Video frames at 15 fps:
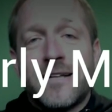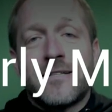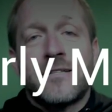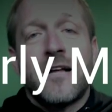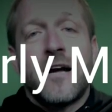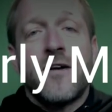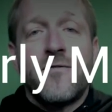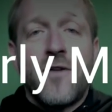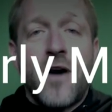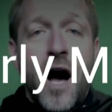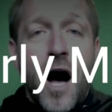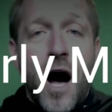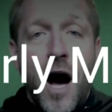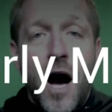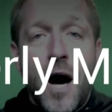stuff
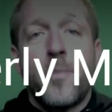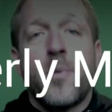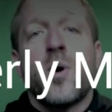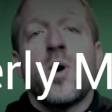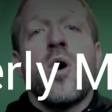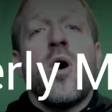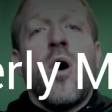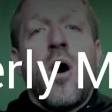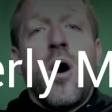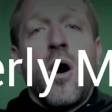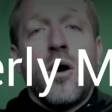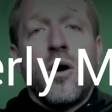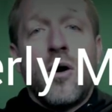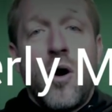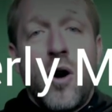up
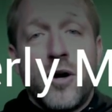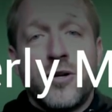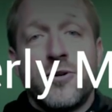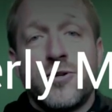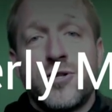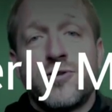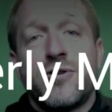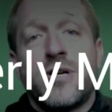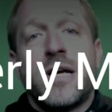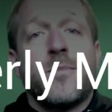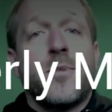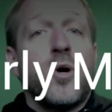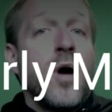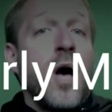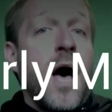on your
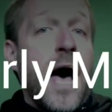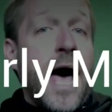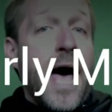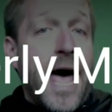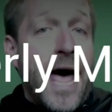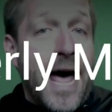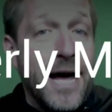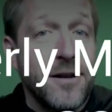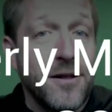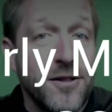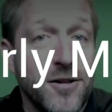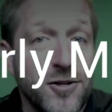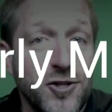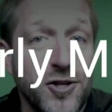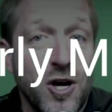stream ahead of
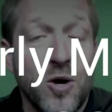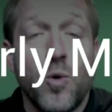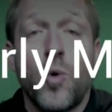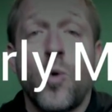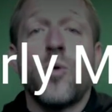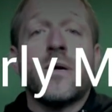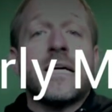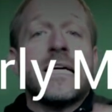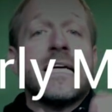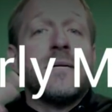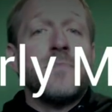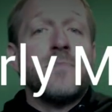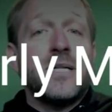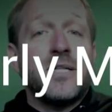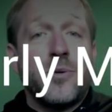the show or in
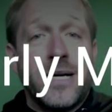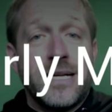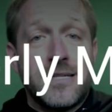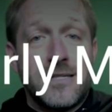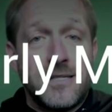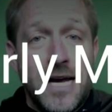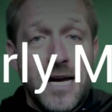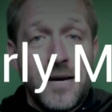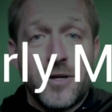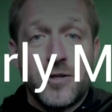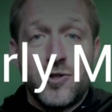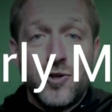between segments.